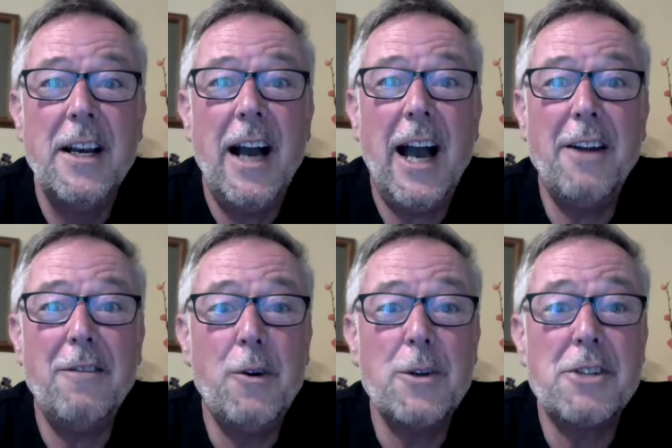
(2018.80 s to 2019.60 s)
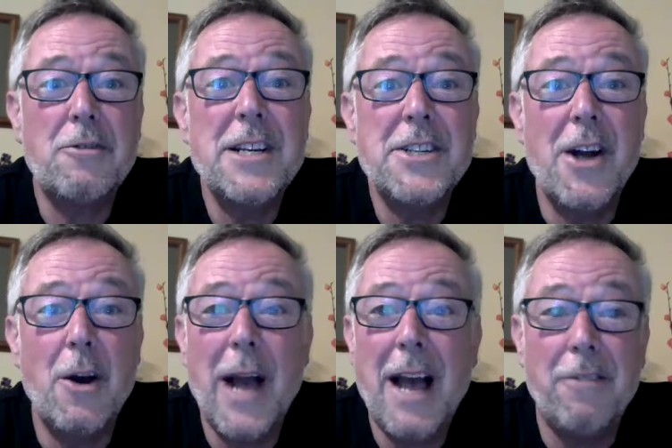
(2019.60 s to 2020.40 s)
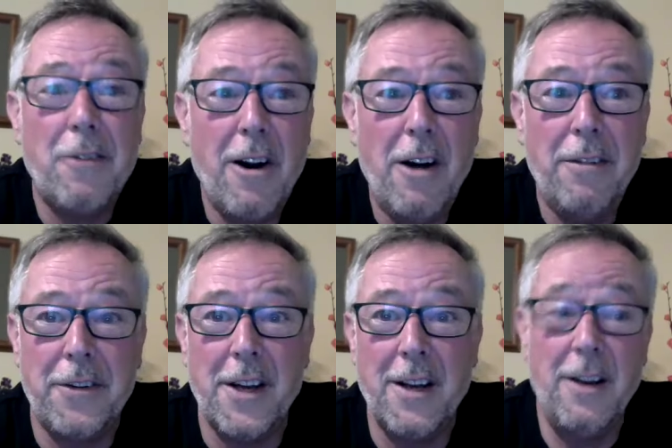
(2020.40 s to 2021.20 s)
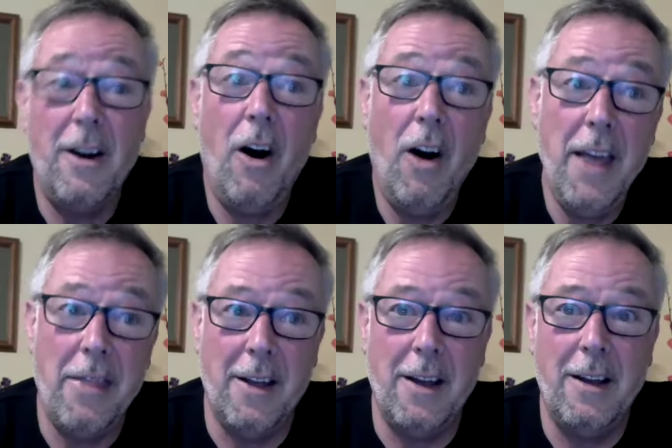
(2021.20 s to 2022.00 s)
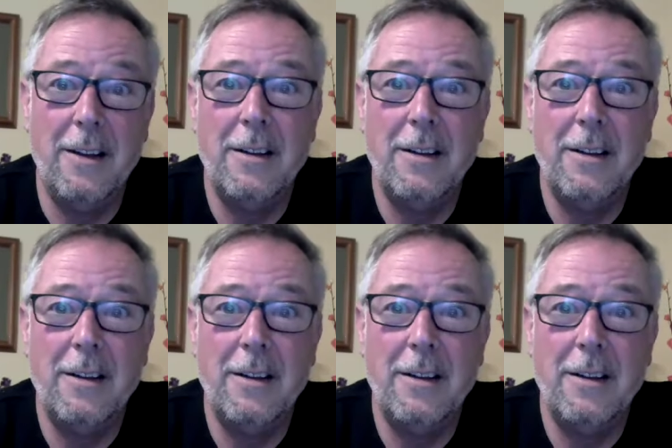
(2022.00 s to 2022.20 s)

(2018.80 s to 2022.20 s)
Mm. And of course, there is no ever after either.